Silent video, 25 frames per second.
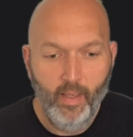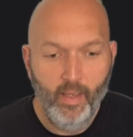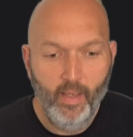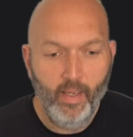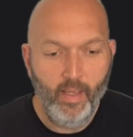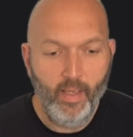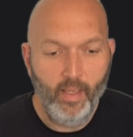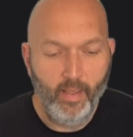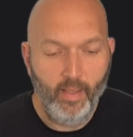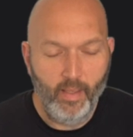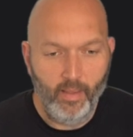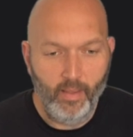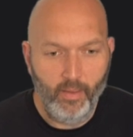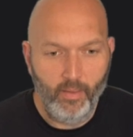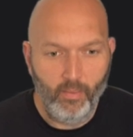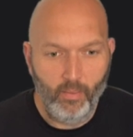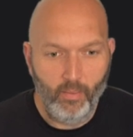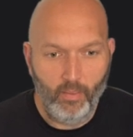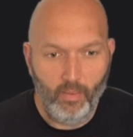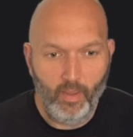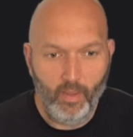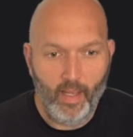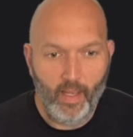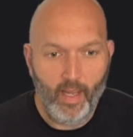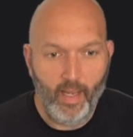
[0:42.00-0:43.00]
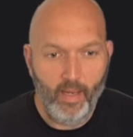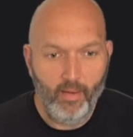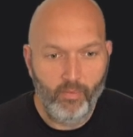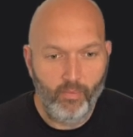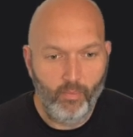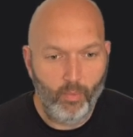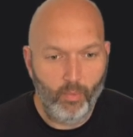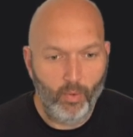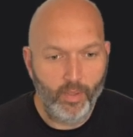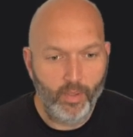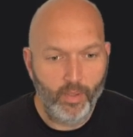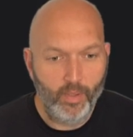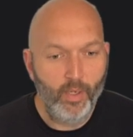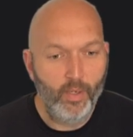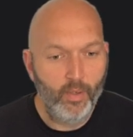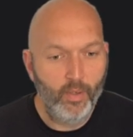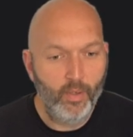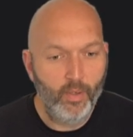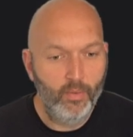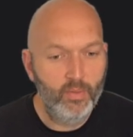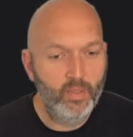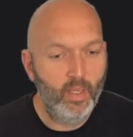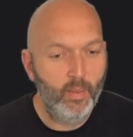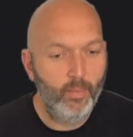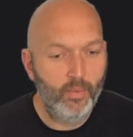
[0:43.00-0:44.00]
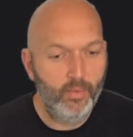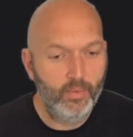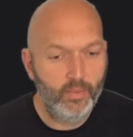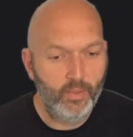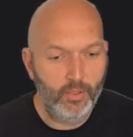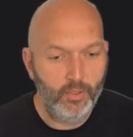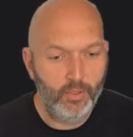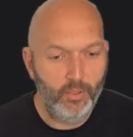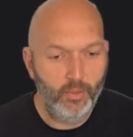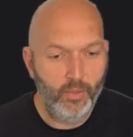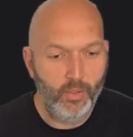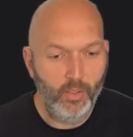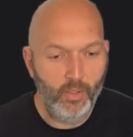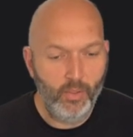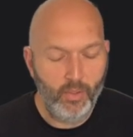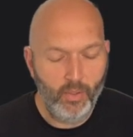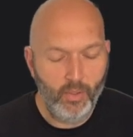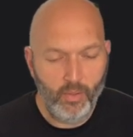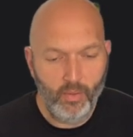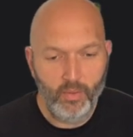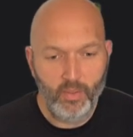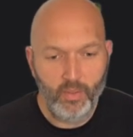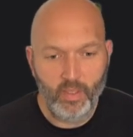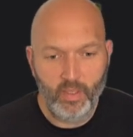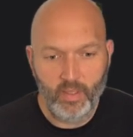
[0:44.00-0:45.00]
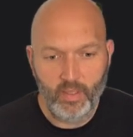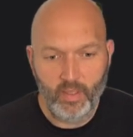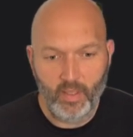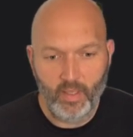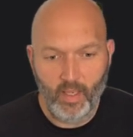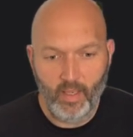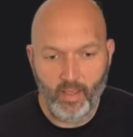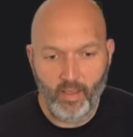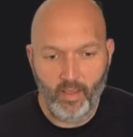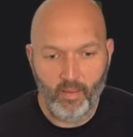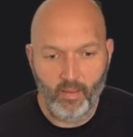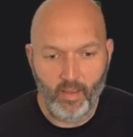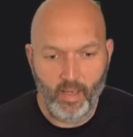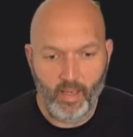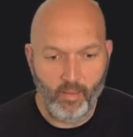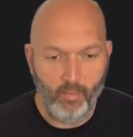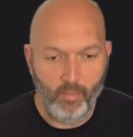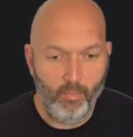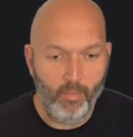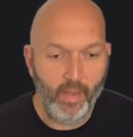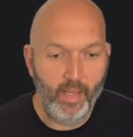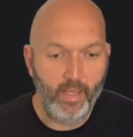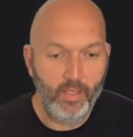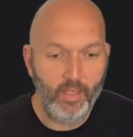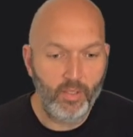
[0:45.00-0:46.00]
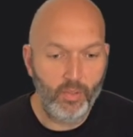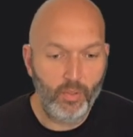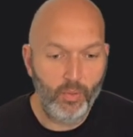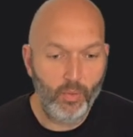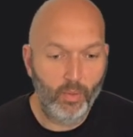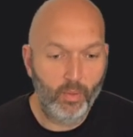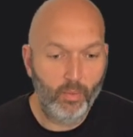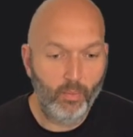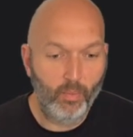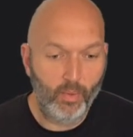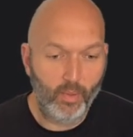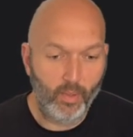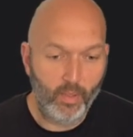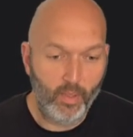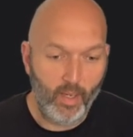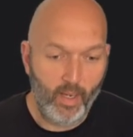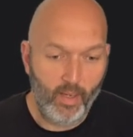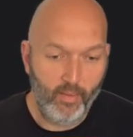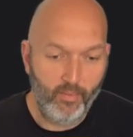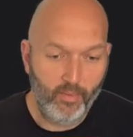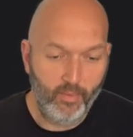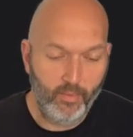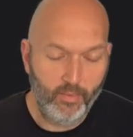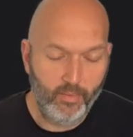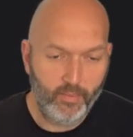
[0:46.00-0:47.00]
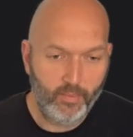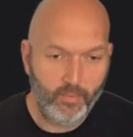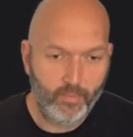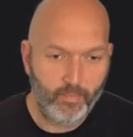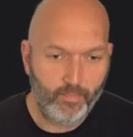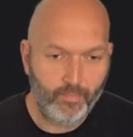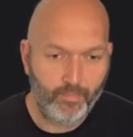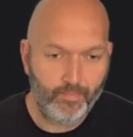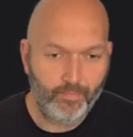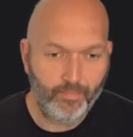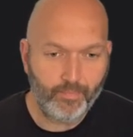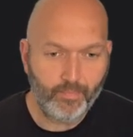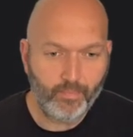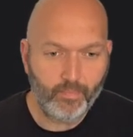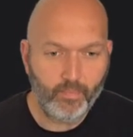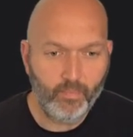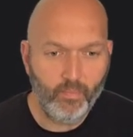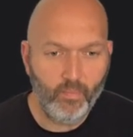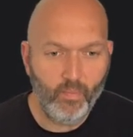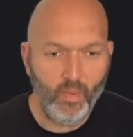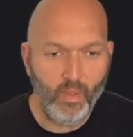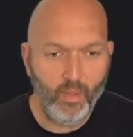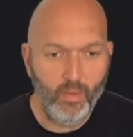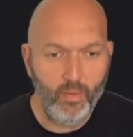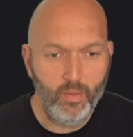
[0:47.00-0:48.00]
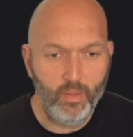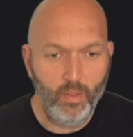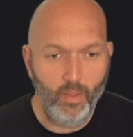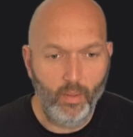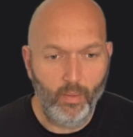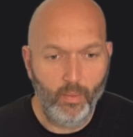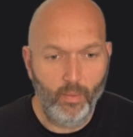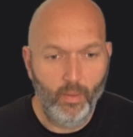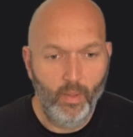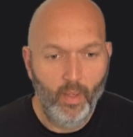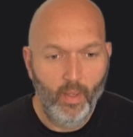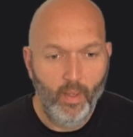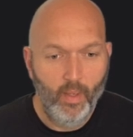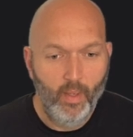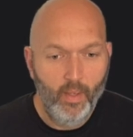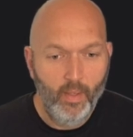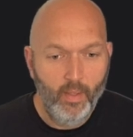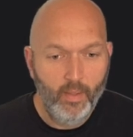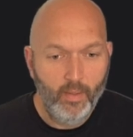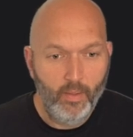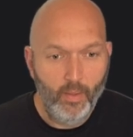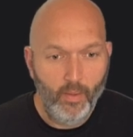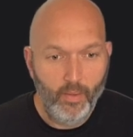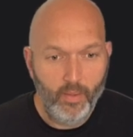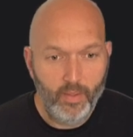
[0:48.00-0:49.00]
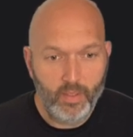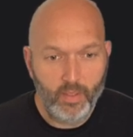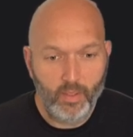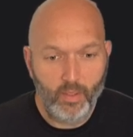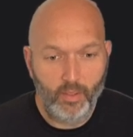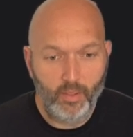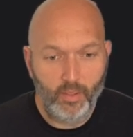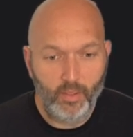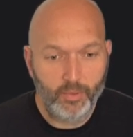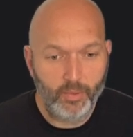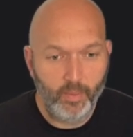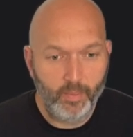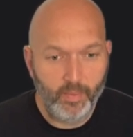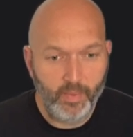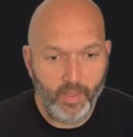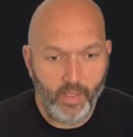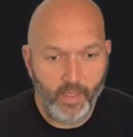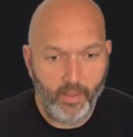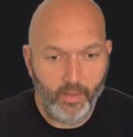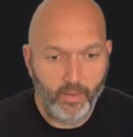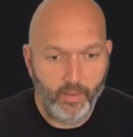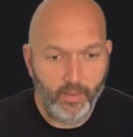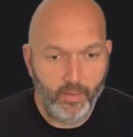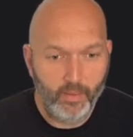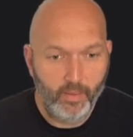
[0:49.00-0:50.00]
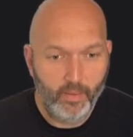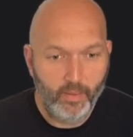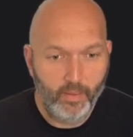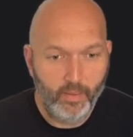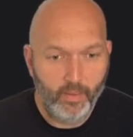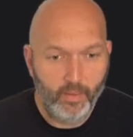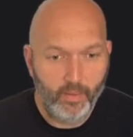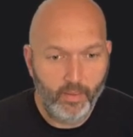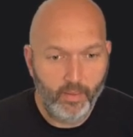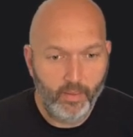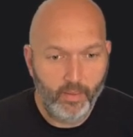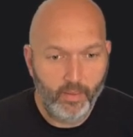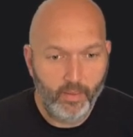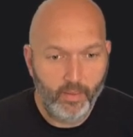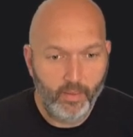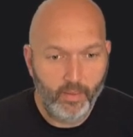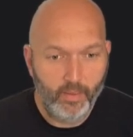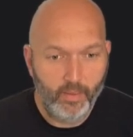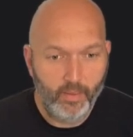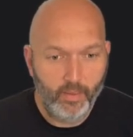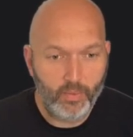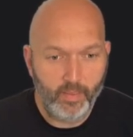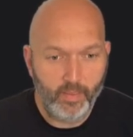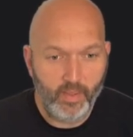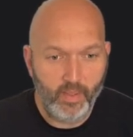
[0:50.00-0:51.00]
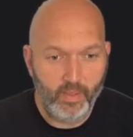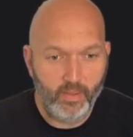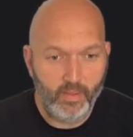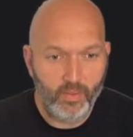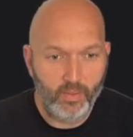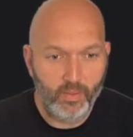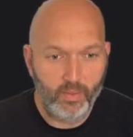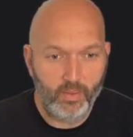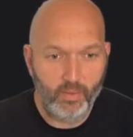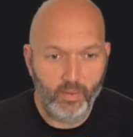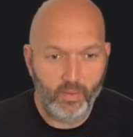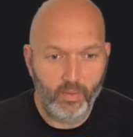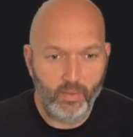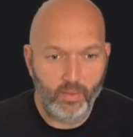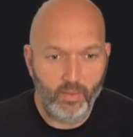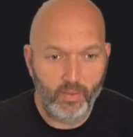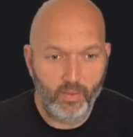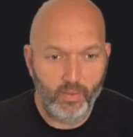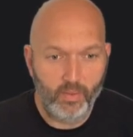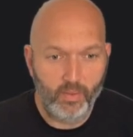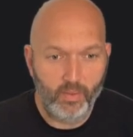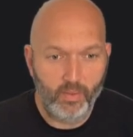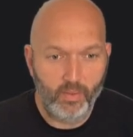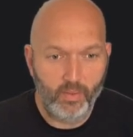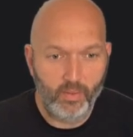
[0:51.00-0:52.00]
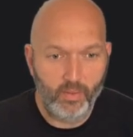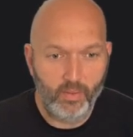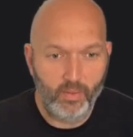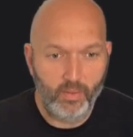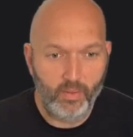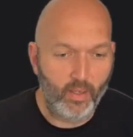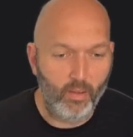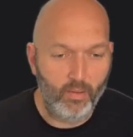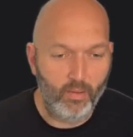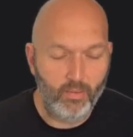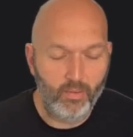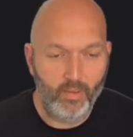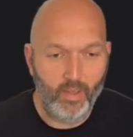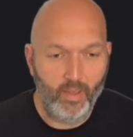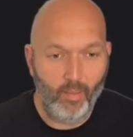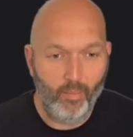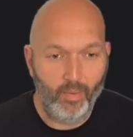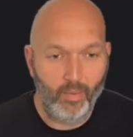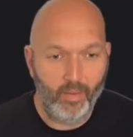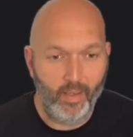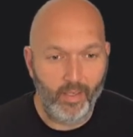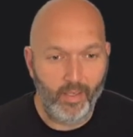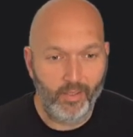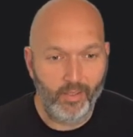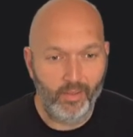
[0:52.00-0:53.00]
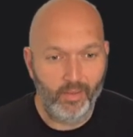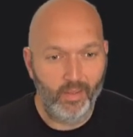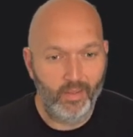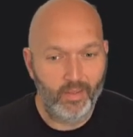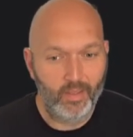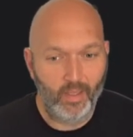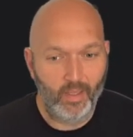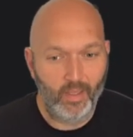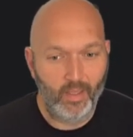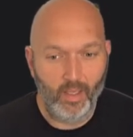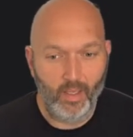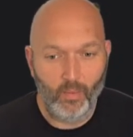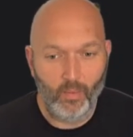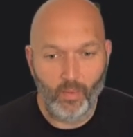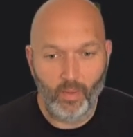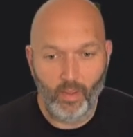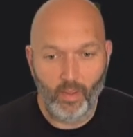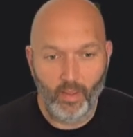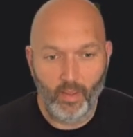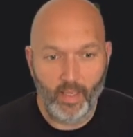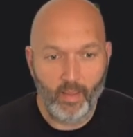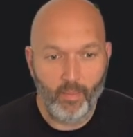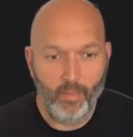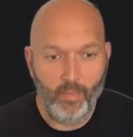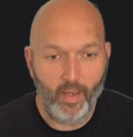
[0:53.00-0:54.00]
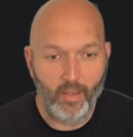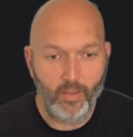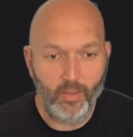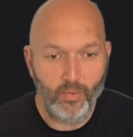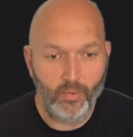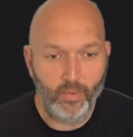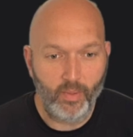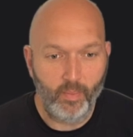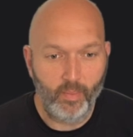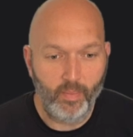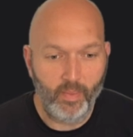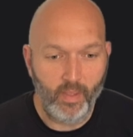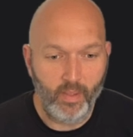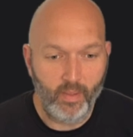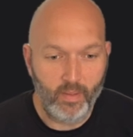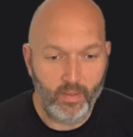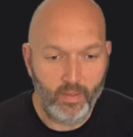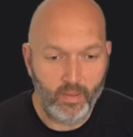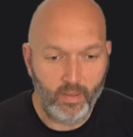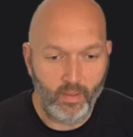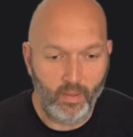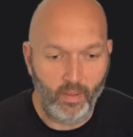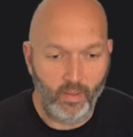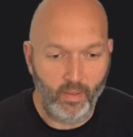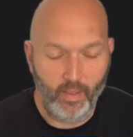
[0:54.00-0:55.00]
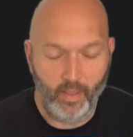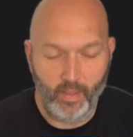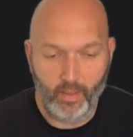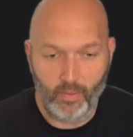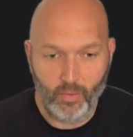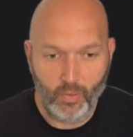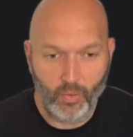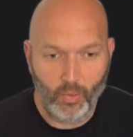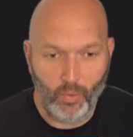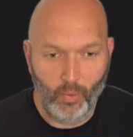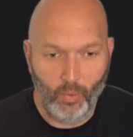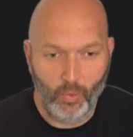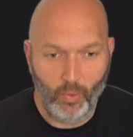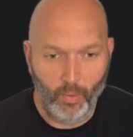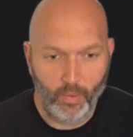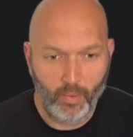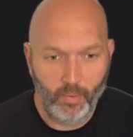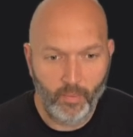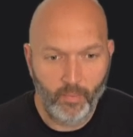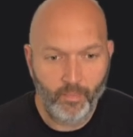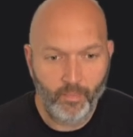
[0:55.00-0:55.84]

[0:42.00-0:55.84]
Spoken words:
and then live working code samples that you can use, extend, and base your work off of. So notice in our script here, right, this script, it's think of this like a console application. That's kind of like what a LINQPad script is at its core.